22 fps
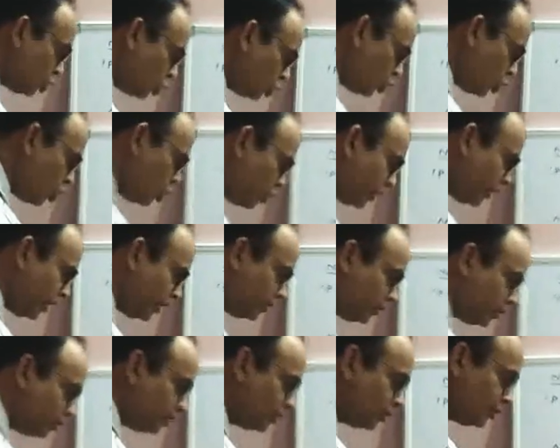
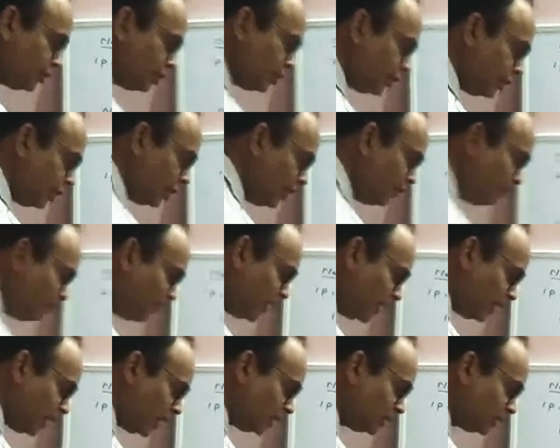chlorine, if
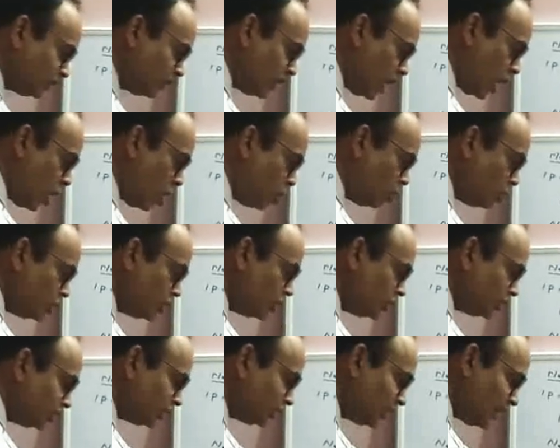it has now
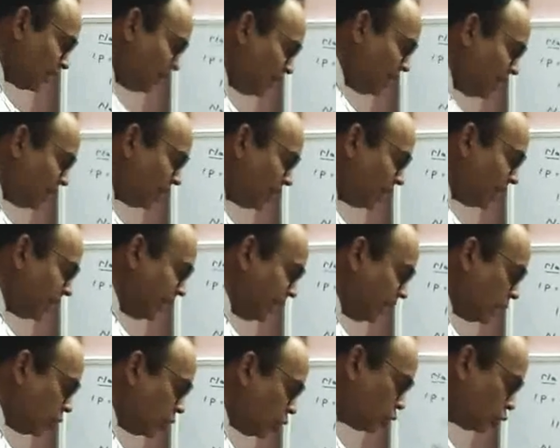
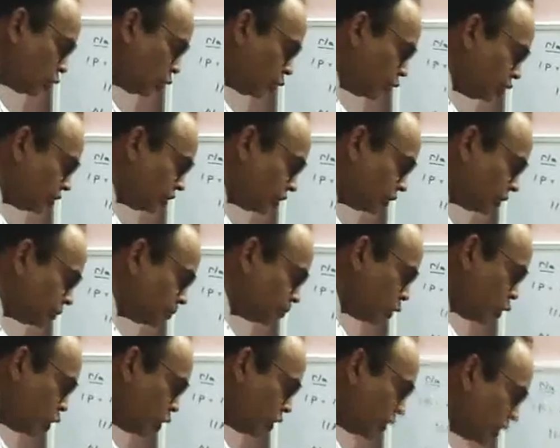17 electrons,
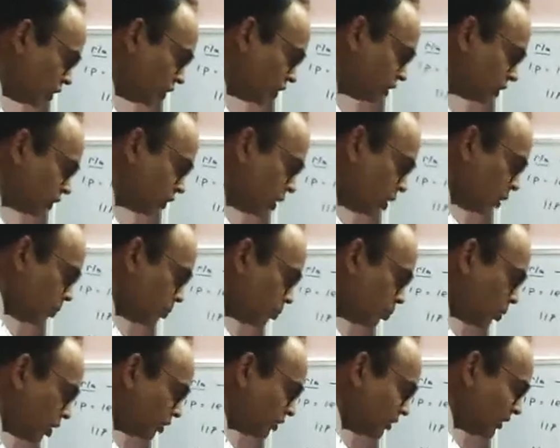protons
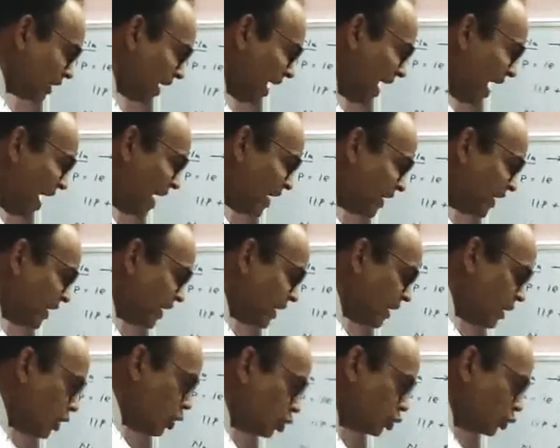plus
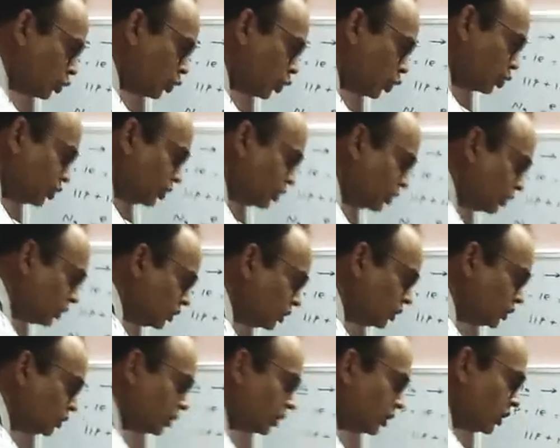18 electrons,
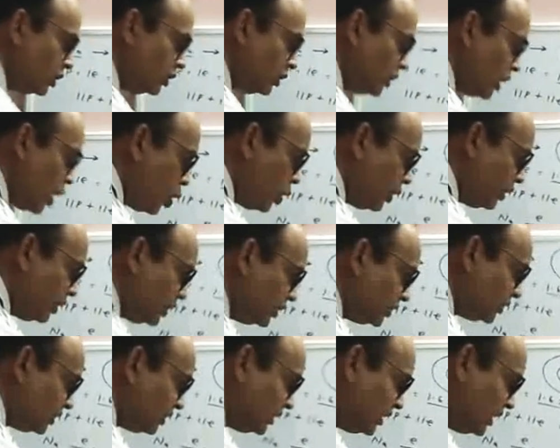now it
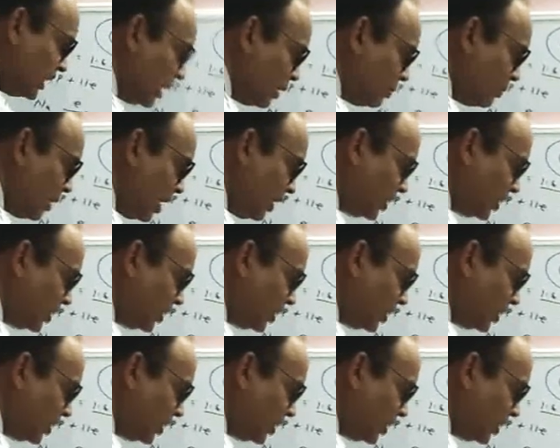is Cl-.